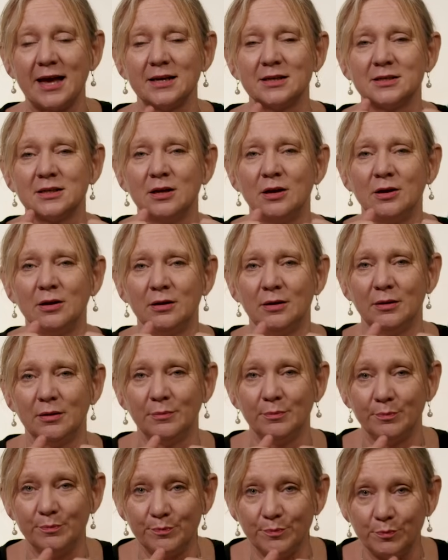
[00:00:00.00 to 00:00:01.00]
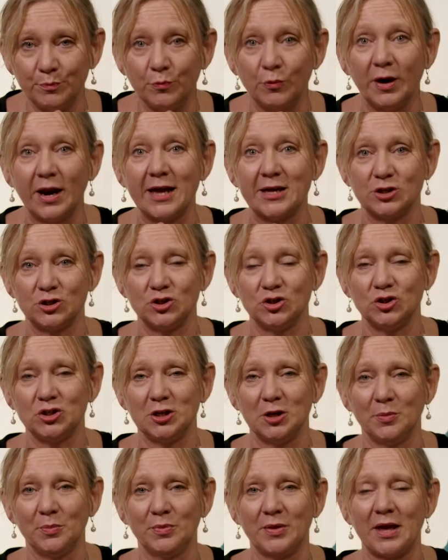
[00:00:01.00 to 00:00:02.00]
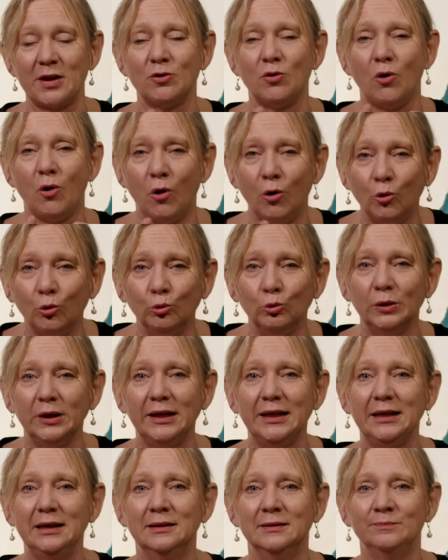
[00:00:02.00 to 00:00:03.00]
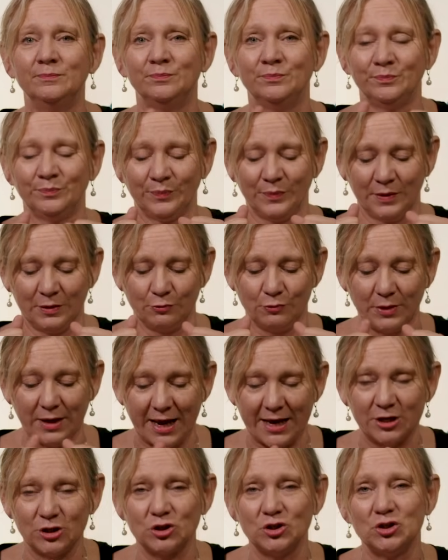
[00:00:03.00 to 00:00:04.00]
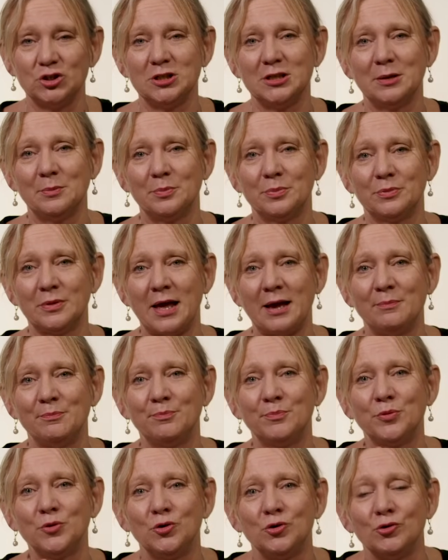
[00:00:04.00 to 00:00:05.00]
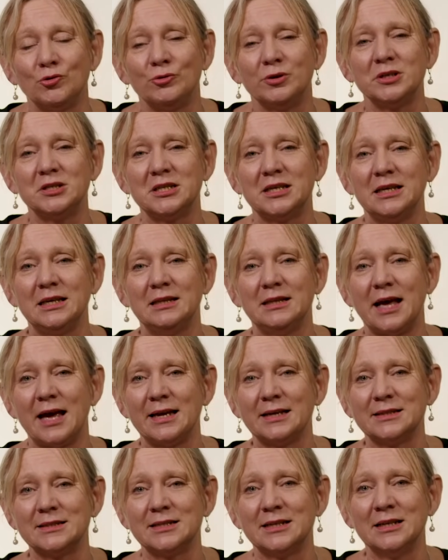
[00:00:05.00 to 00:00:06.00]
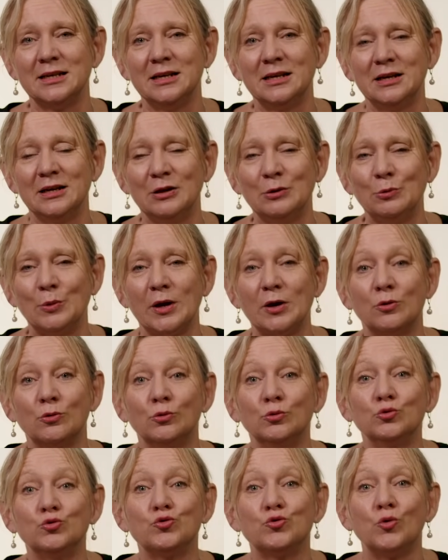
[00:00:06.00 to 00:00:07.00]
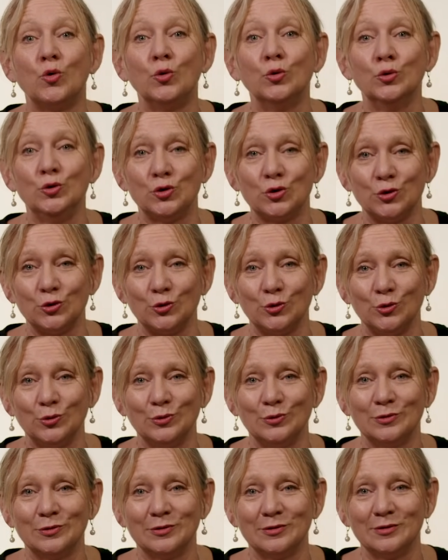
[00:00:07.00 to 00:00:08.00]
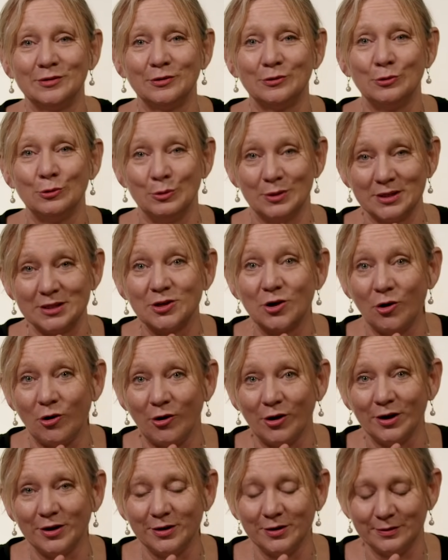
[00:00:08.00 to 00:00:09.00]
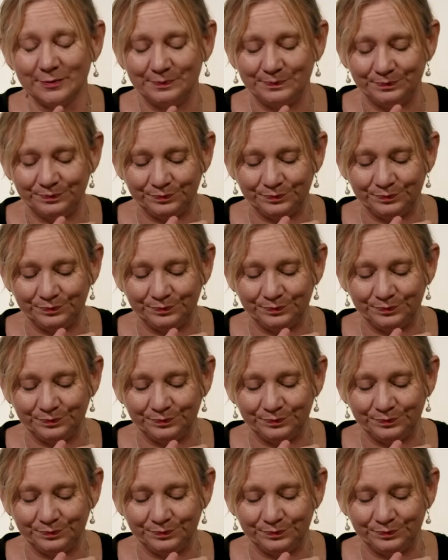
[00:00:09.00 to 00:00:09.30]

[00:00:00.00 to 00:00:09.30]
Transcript: that relationship, that holy relationship that purity that we are all drawn to, who is God.